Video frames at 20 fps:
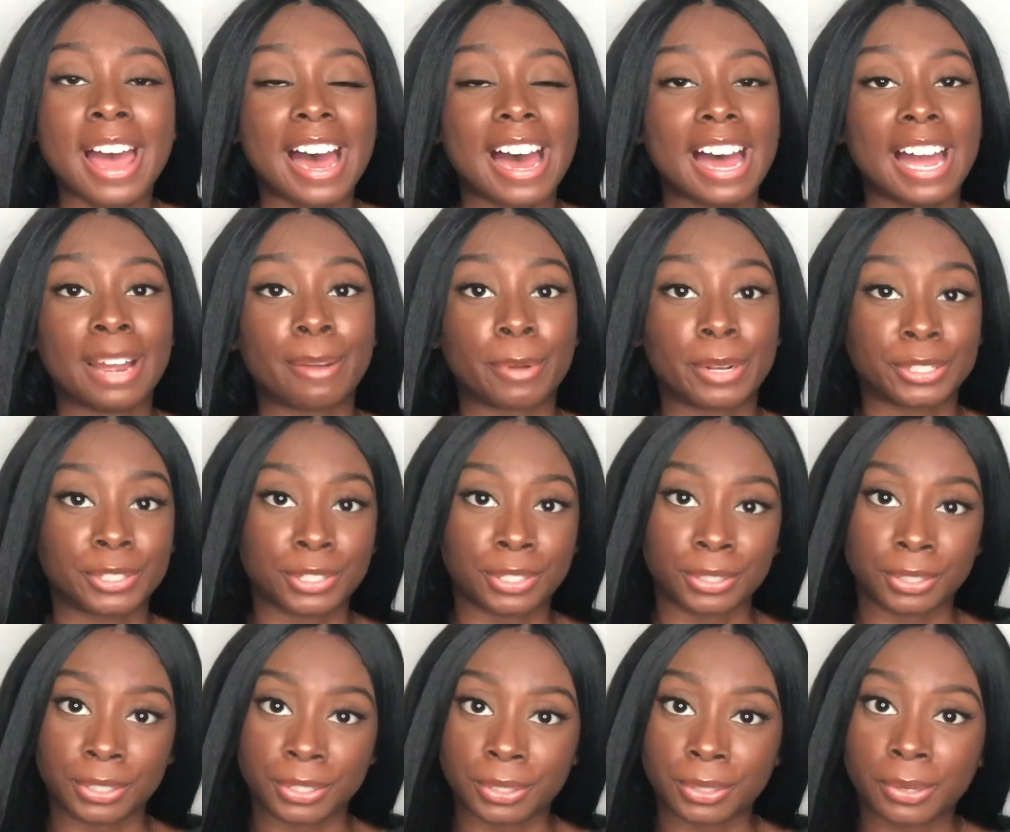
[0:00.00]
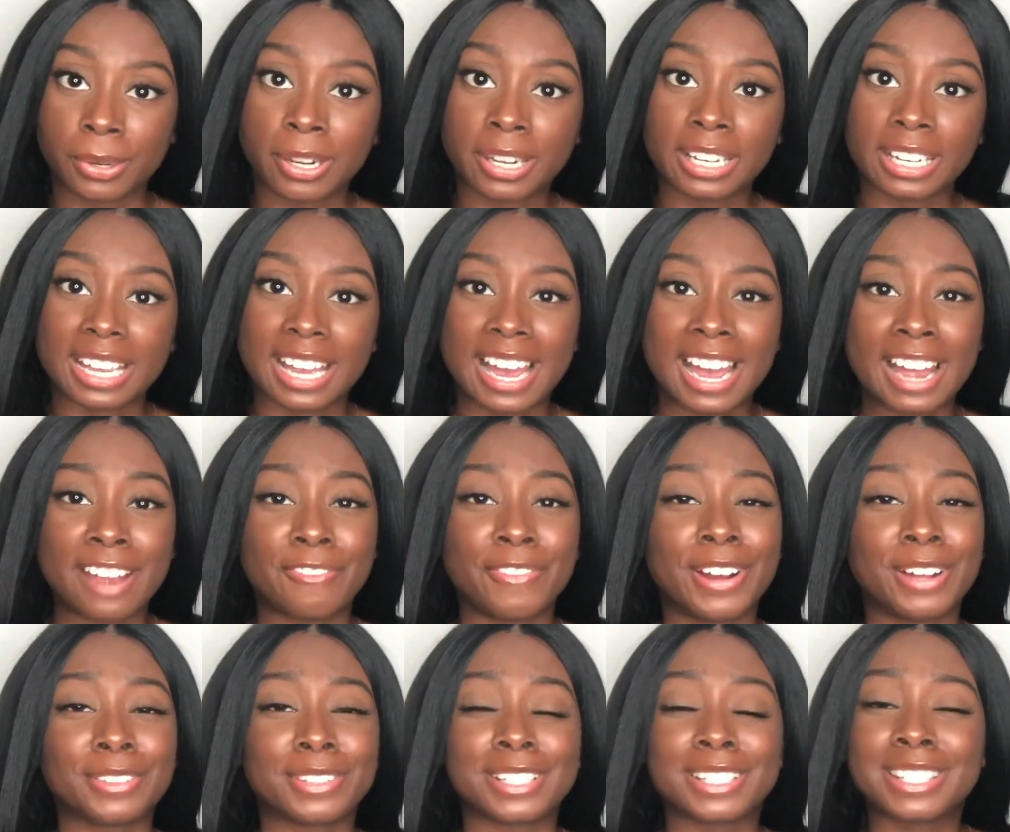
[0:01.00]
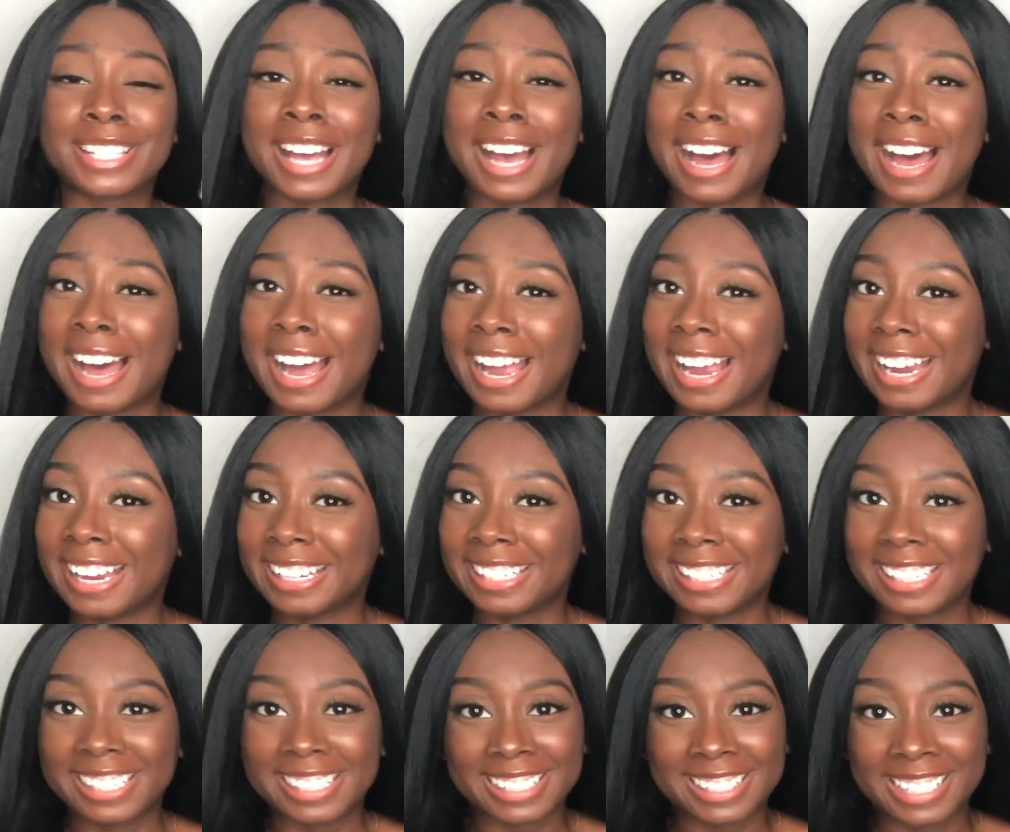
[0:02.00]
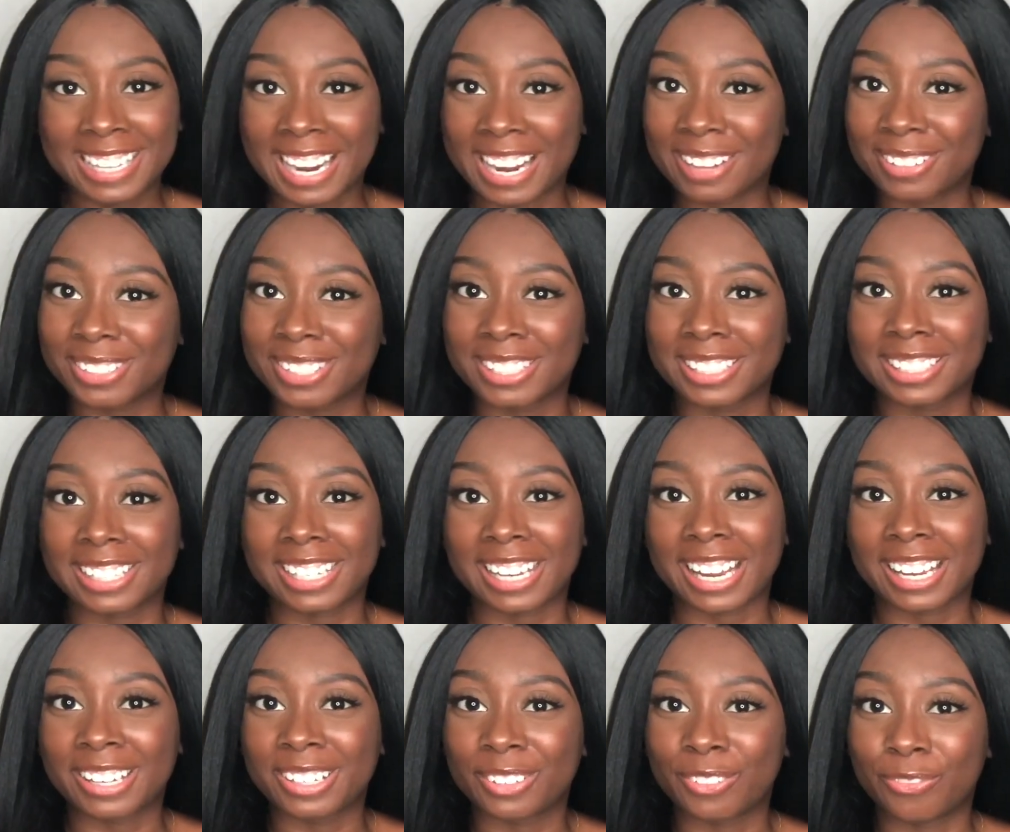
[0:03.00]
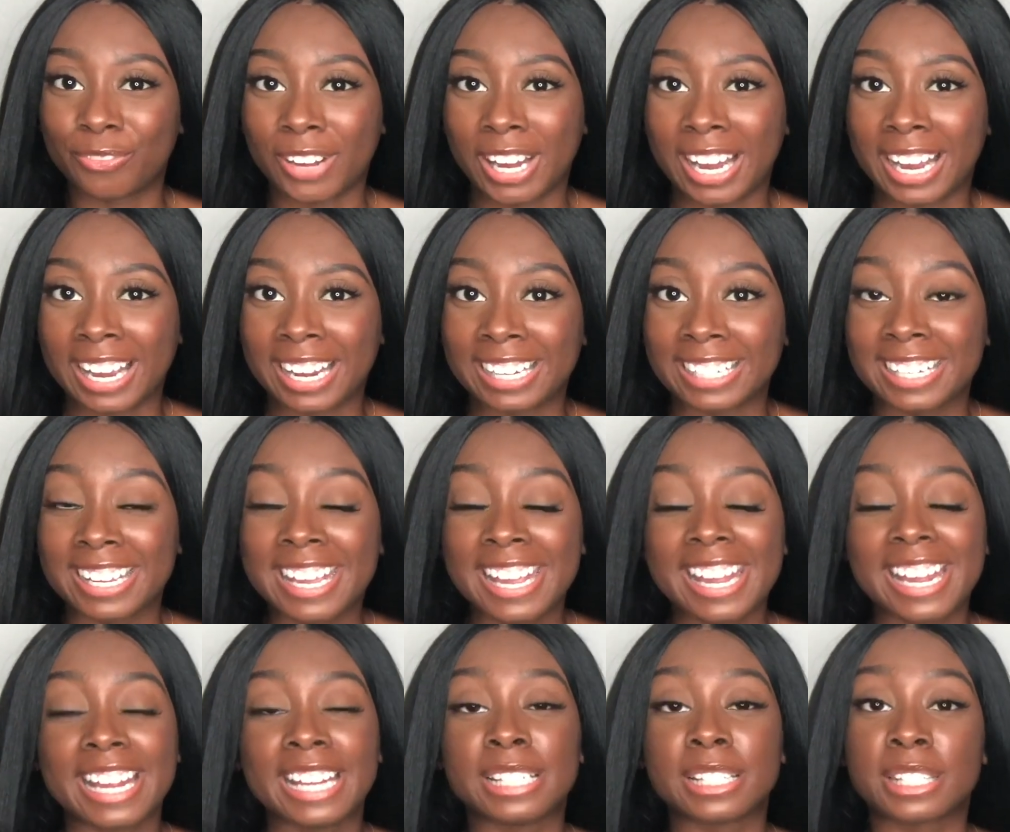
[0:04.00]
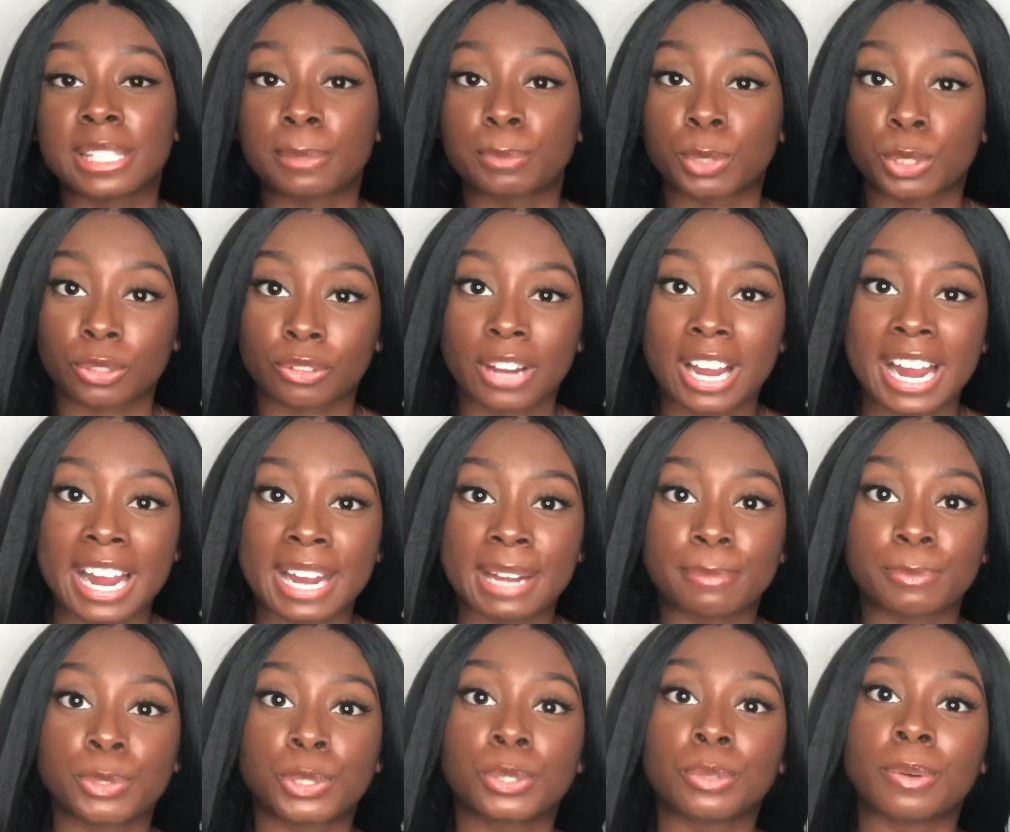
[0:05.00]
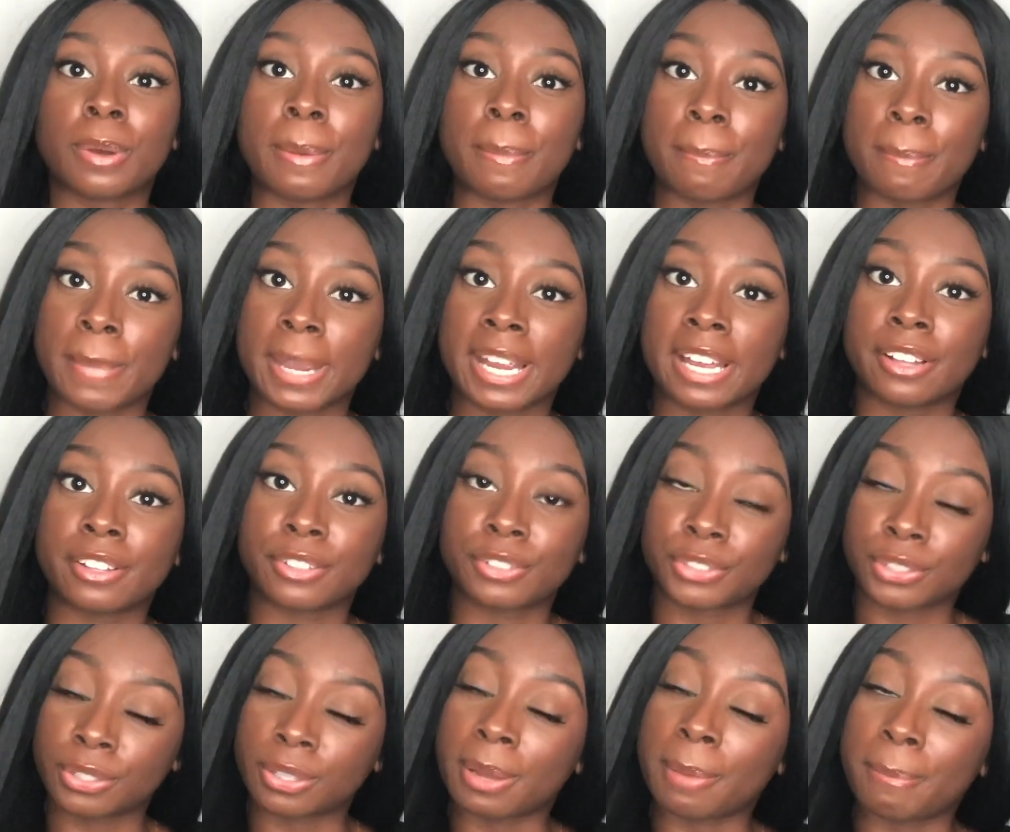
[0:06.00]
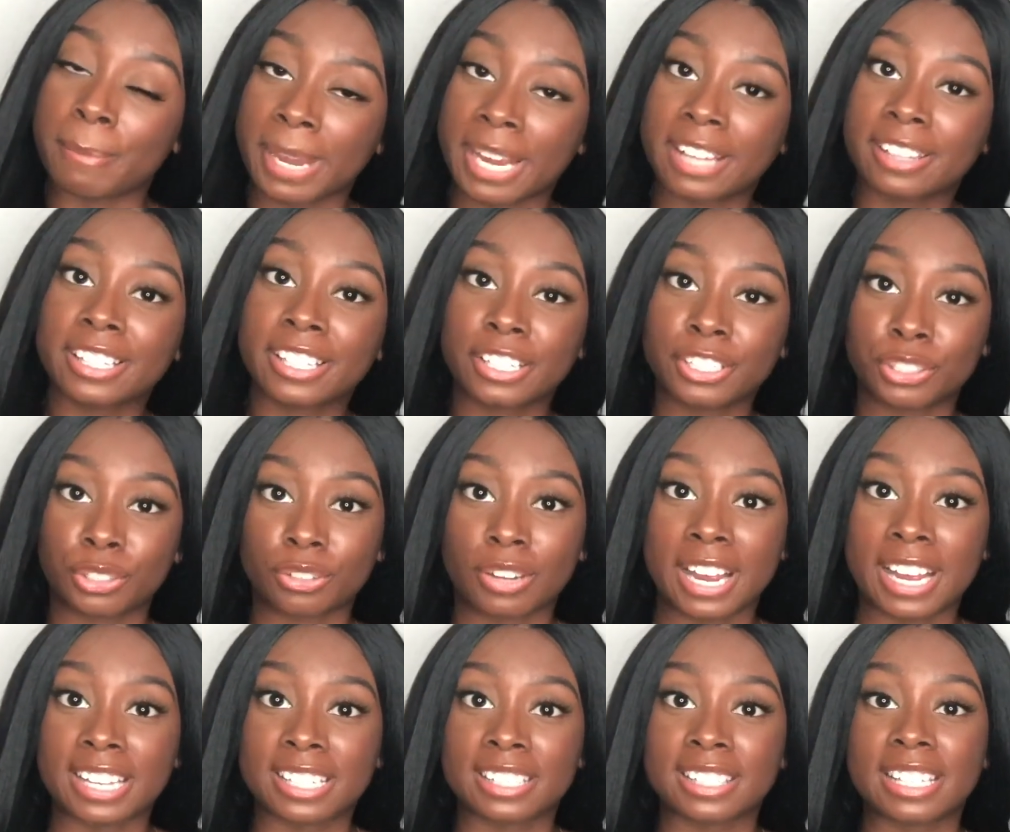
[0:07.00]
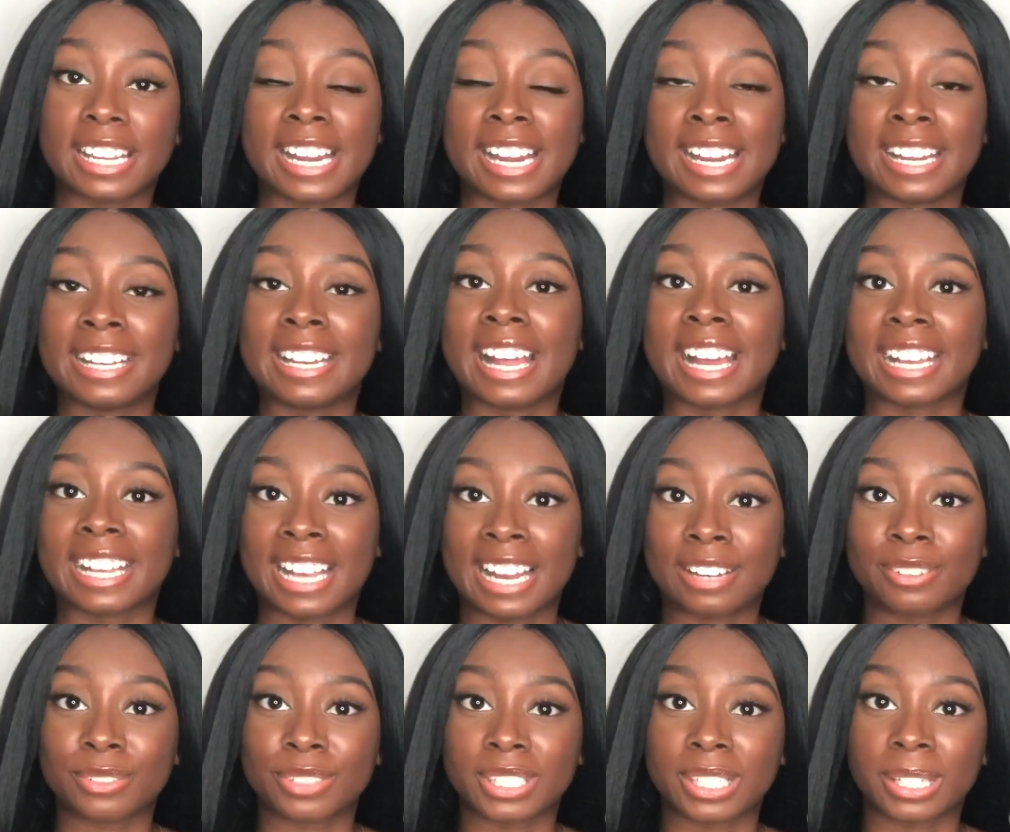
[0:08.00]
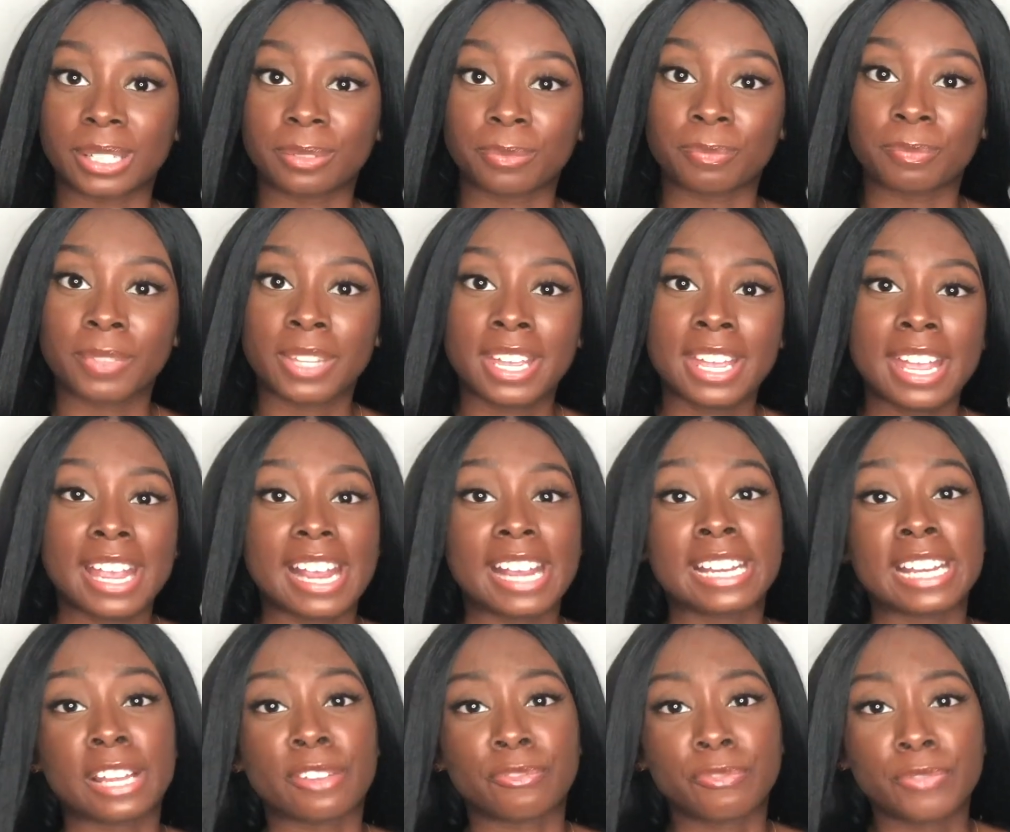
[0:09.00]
I went to New York, I found the tiniest county that I could find and subscribed to a mailing address in that county. And I